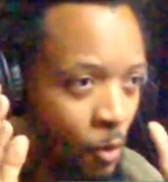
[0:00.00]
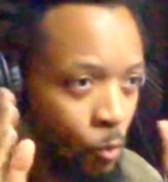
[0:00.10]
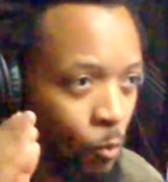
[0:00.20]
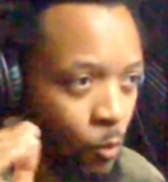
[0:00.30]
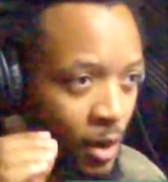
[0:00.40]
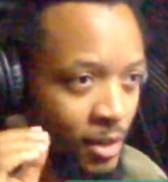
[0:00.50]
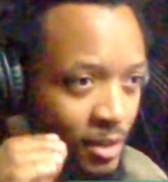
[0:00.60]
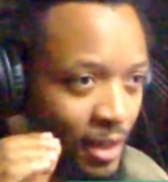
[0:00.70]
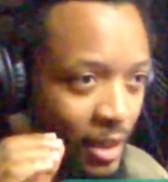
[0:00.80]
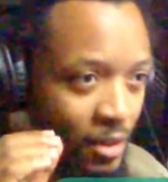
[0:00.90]
where
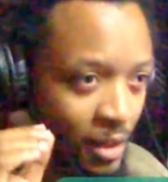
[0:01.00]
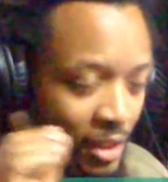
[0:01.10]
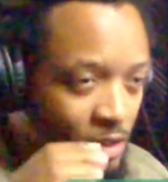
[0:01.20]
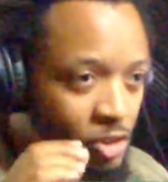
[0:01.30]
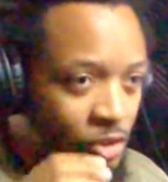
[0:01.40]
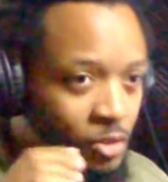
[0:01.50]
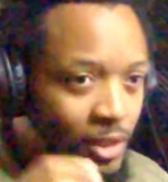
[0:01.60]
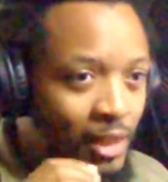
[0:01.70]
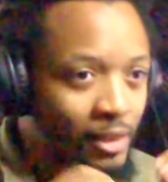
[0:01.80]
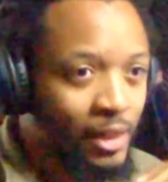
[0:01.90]
did they insert
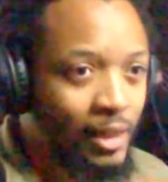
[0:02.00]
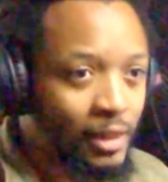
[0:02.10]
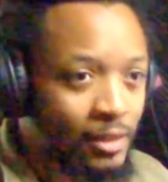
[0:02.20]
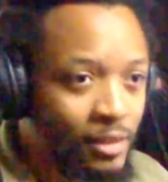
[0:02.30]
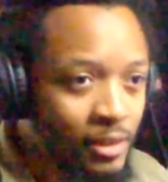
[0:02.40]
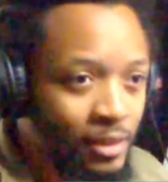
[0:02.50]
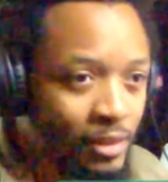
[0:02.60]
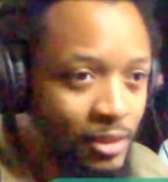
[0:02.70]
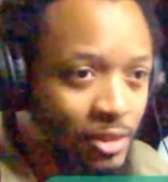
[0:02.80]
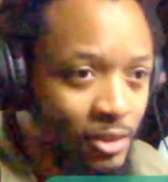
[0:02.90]
that line
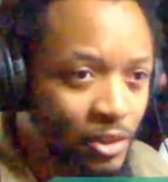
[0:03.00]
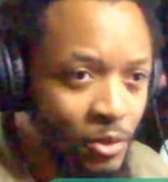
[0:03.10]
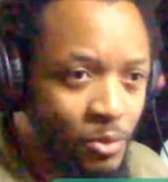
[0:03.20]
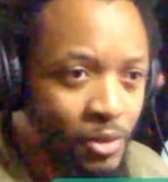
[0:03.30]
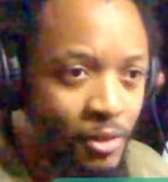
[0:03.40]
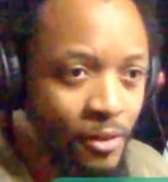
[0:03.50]
into the oath?